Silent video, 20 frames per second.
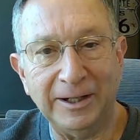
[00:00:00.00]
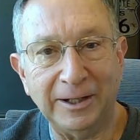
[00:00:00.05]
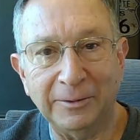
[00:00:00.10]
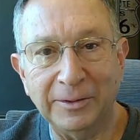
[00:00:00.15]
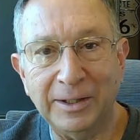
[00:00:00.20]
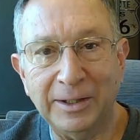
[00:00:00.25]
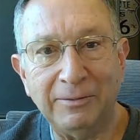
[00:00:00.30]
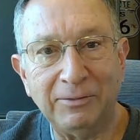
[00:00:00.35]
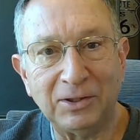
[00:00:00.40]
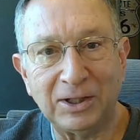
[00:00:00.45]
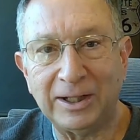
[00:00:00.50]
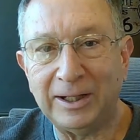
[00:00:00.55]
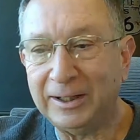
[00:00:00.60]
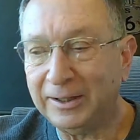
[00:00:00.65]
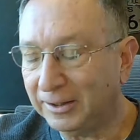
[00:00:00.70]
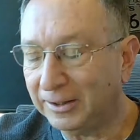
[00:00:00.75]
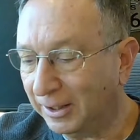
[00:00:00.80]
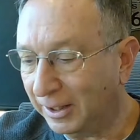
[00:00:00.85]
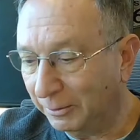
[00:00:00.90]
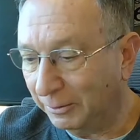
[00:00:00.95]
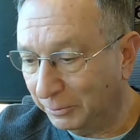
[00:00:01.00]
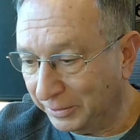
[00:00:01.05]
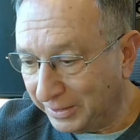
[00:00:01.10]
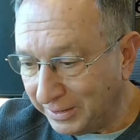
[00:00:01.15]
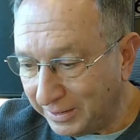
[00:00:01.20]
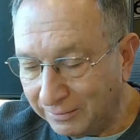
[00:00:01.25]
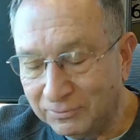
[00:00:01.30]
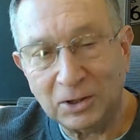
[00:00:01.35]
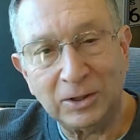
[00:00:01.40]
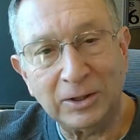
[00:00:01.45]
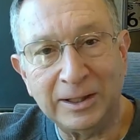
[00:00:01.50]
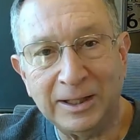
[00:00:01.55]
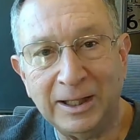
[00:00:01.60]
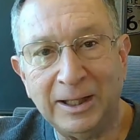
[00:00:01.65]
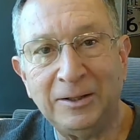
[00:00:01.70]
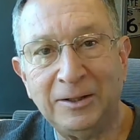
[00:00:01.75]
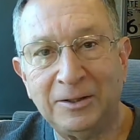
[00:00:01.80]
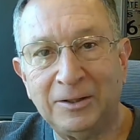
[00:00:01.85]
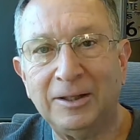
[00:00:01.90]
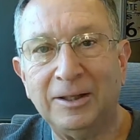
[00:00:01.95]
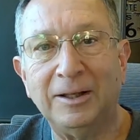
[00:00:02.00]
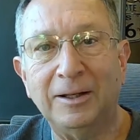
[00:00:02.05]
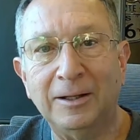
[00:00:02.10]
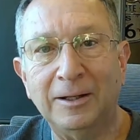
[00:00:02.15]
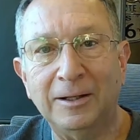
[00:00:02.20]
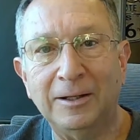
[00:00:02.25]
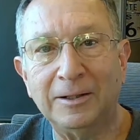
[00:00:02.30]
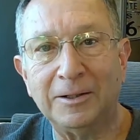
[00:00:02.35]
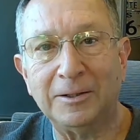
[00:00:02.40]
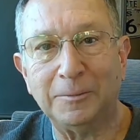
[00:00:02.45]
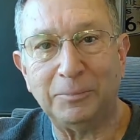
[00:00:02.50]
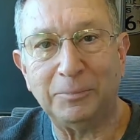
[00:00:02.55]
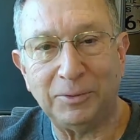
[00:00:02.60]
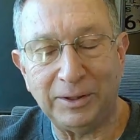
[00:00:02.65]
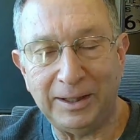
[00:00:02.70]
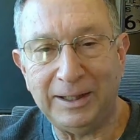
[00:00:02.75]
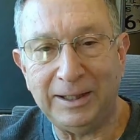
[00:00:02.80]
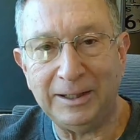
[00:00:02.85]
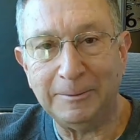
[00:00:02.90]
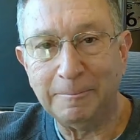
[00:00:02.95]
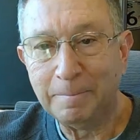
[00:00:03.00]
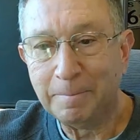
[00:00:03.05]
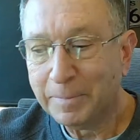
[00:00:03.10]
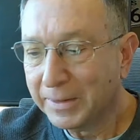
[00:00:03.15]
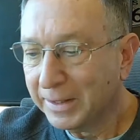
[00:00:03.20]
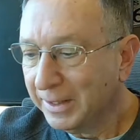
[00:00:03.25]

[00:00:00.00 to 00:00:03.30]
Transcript: I will never again complain